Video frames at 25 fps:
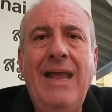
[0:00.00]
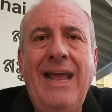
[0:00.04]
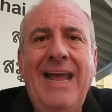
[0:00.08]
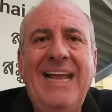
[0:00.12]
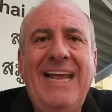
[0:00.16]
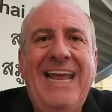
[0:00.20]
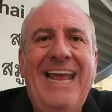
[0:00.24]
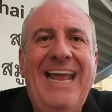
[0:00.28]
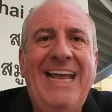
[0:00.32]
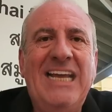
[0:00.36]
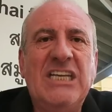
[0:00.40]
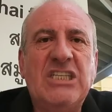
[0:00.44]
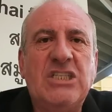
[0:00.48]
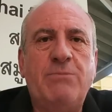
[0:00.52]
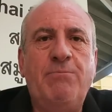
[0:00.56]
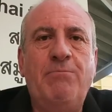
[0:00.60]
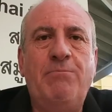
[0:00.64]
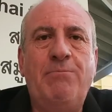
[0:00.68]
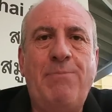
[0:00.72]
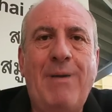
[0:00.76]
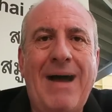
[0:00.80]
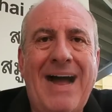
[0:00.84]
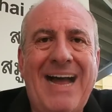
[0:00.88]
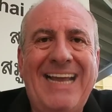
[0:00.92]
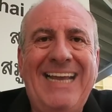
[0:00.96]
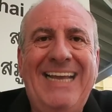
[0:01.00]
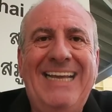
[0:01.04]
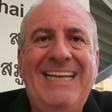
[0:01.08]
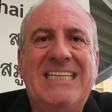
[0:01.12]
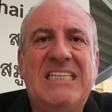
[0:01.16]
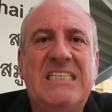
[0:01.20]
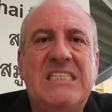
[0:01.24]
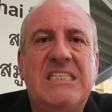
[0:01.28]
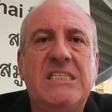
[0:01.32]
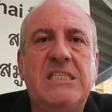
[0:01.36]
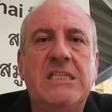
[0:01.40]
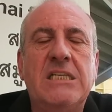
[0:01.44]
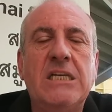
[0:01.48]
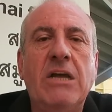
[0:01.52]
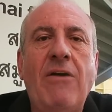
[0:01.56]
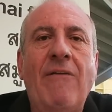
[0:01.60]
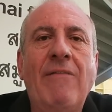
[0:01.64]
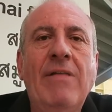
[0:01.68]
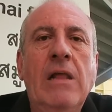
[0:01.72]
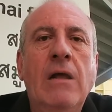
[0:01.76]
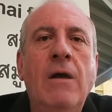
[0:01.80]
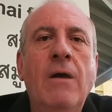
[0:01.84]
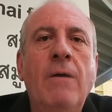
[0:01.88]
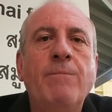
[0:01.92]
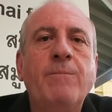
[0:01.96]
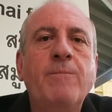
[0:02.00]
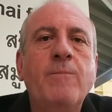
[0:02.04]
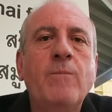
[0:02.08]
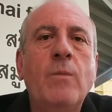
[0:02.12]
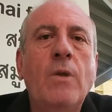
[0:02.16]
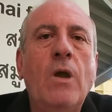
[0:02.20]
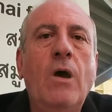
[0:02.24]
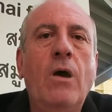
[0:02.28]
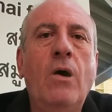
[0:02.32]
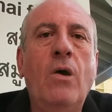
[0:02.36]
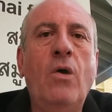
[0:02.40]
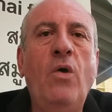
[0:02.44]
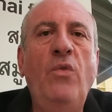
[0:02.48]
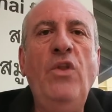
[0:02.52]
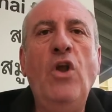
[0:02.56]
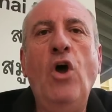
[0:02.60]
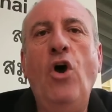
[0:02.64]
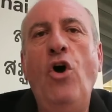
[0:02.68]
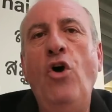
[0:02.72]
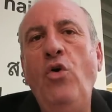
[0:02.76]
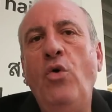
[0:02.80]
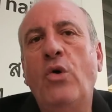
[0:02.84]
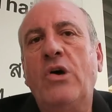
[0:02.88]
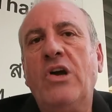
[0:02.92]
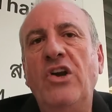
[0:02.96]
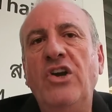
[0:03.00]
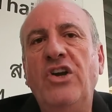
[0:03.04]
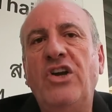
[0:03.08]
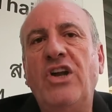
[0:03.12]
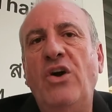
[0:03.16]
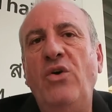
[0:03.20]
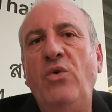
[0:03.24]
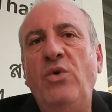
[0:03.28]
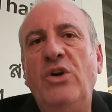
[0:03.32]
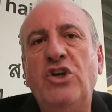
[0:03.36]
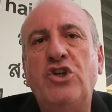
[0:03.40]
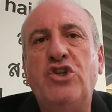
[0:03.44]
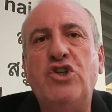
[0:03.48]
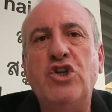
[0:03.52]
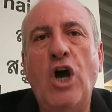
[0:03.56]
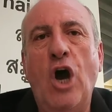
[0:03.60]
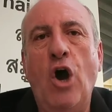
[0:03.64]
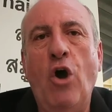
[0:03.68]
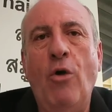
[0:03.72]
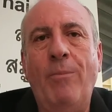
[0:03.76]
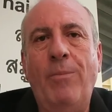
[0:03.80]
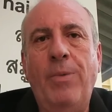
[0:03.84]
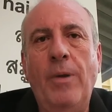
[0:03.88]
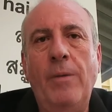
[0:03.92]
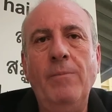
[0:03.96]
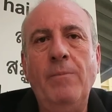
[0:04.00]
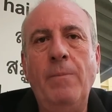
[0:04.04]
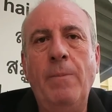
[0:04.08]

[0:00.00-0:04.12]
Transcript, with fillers: it's based on who can do the job.